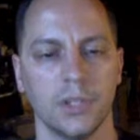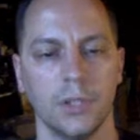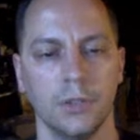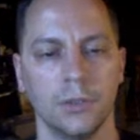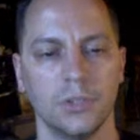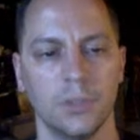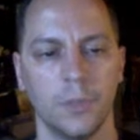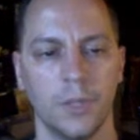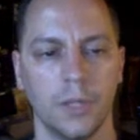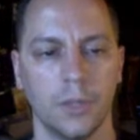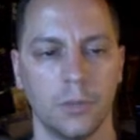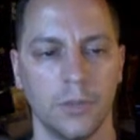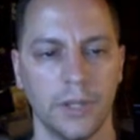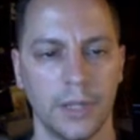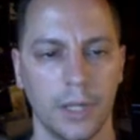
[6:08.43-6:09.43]
used to be a
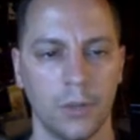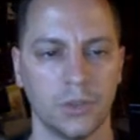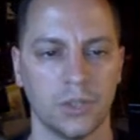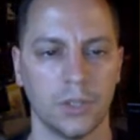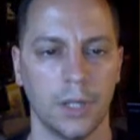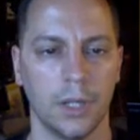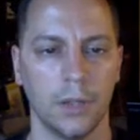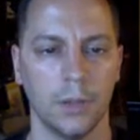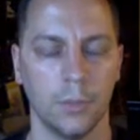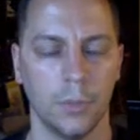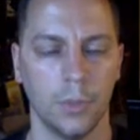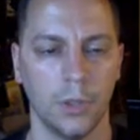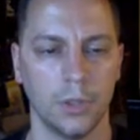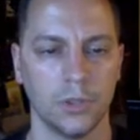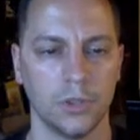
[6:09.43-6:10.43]
$3,000
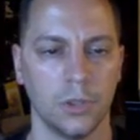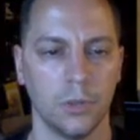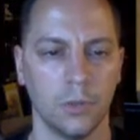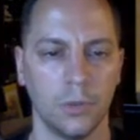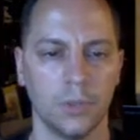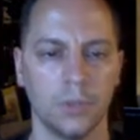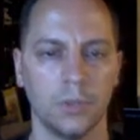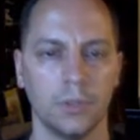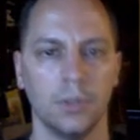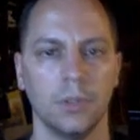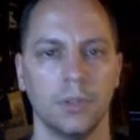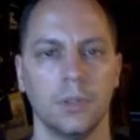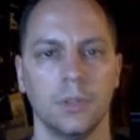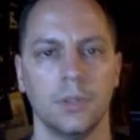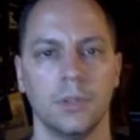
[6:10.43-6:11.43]
book. So
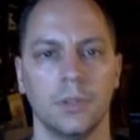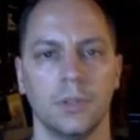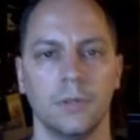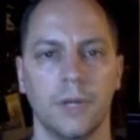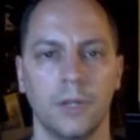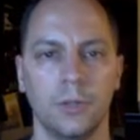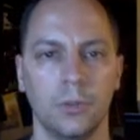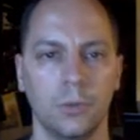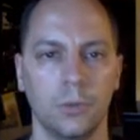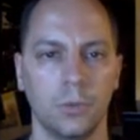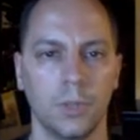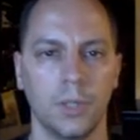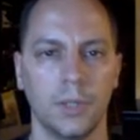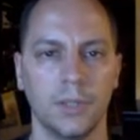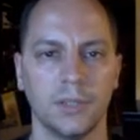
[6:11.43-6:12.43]

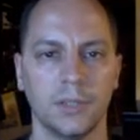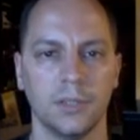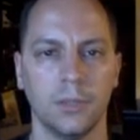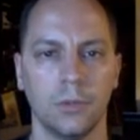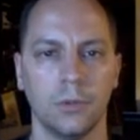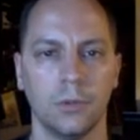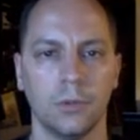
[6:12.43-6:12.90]
there's a little